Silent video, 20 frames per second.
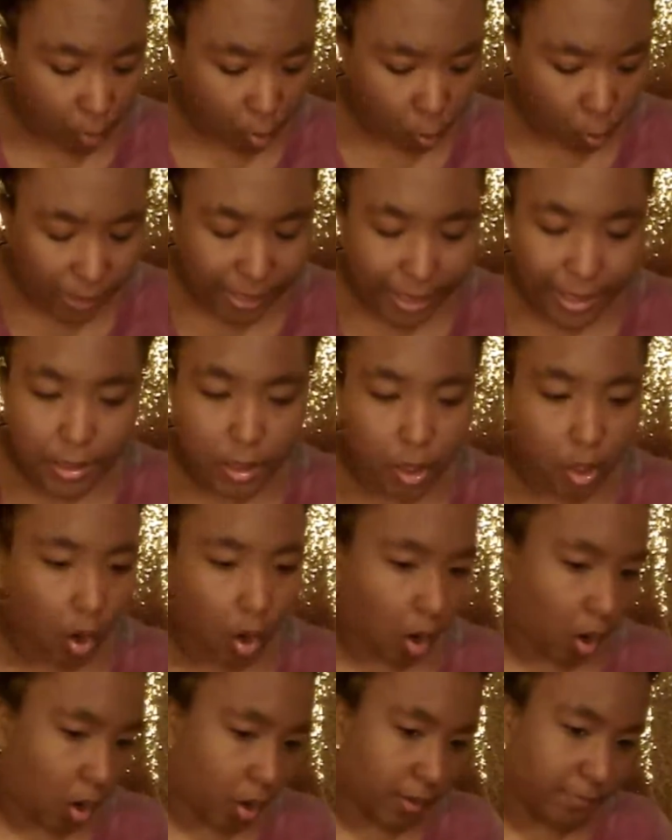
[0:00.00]
we get in the
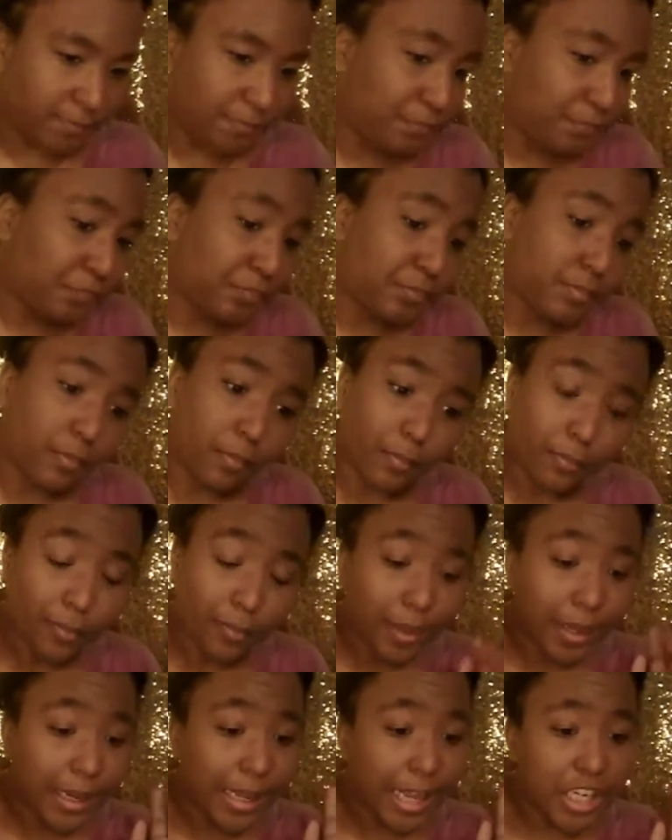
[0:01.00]
car.
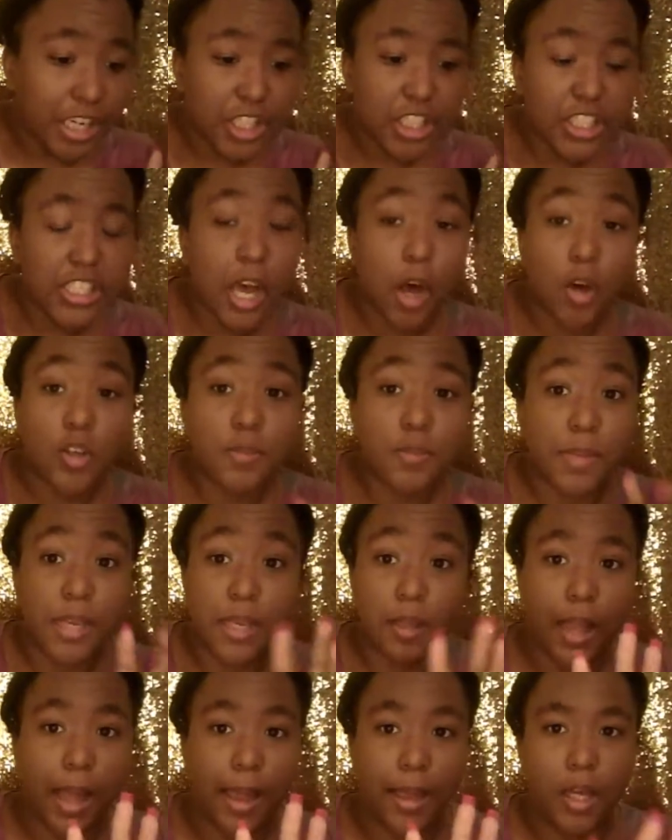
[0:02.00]
And she tells me,
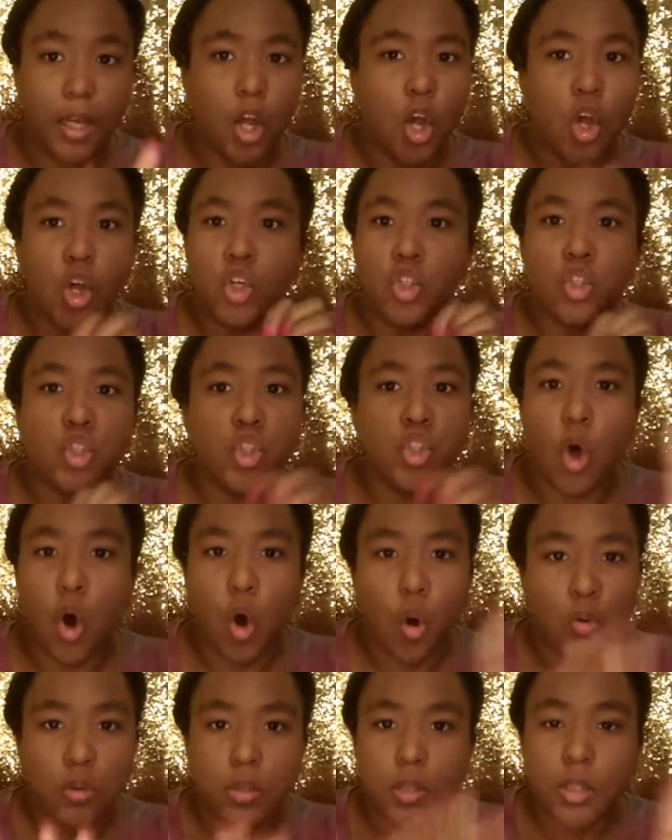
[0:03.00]
like,
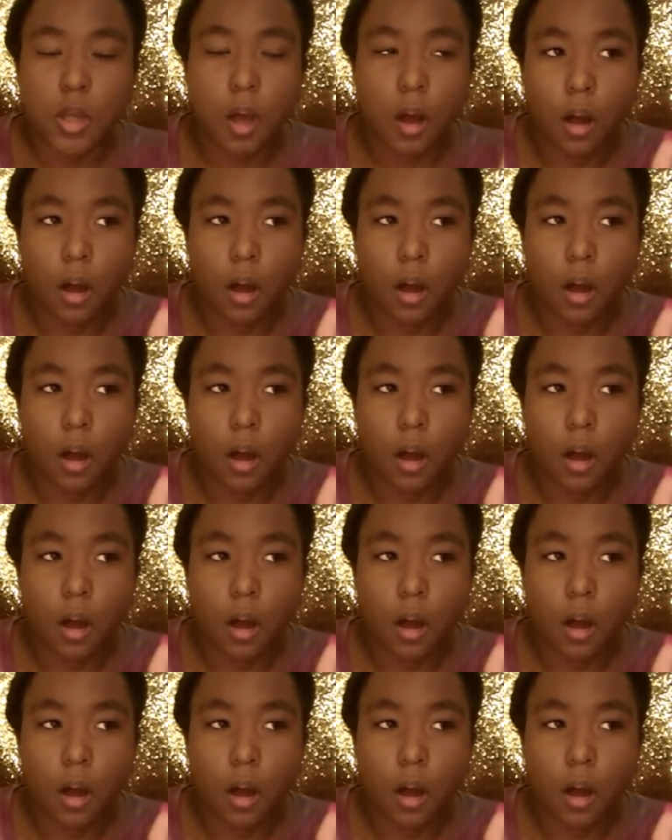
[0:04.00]
don't,